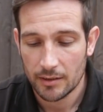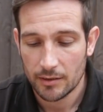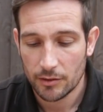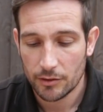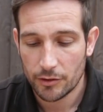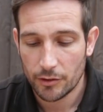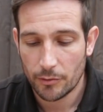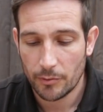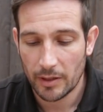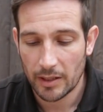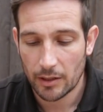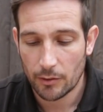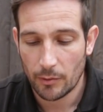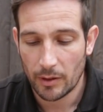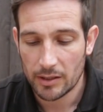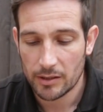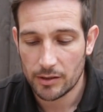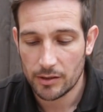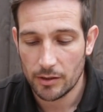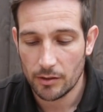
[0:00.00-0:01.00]
Just a quick
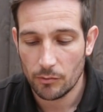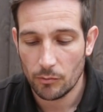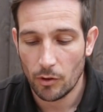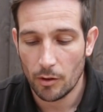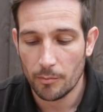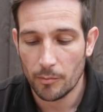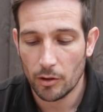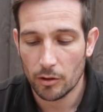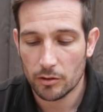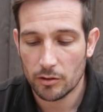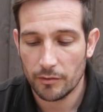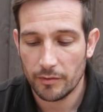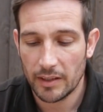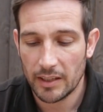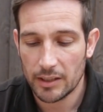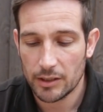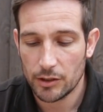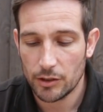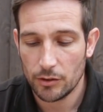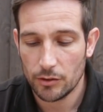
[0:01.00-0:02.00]
question, what
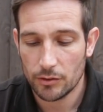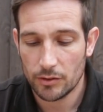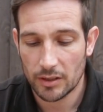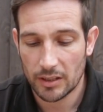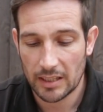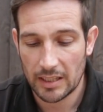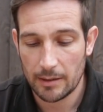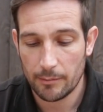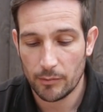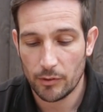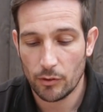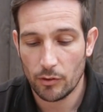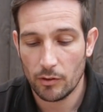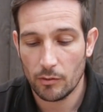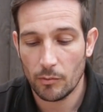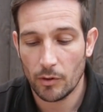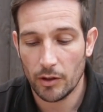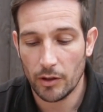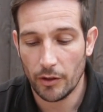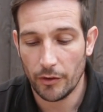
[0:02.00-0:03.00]
motivates you to keep
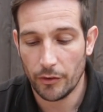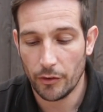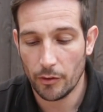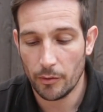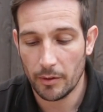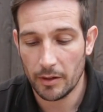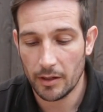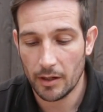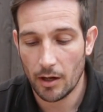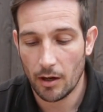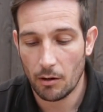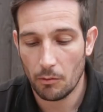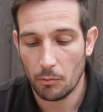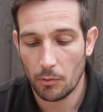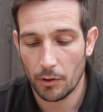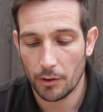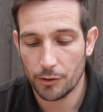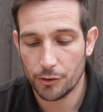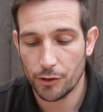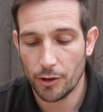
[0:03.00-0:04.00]
doing what you're doing, or
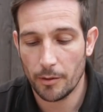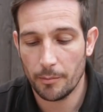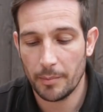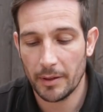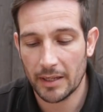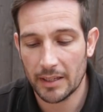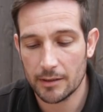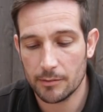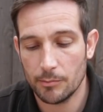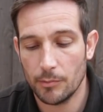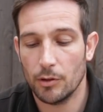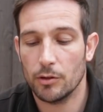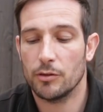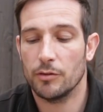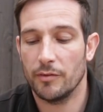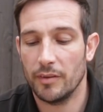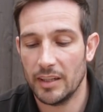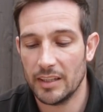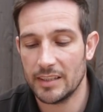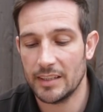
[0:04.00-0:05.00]
what's your biggest
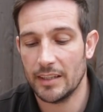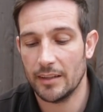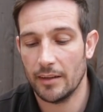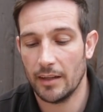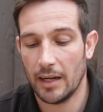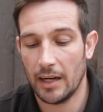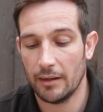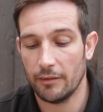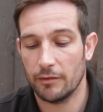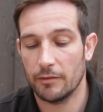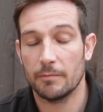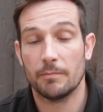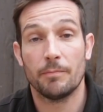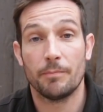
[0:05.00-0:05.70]
motivation in life?"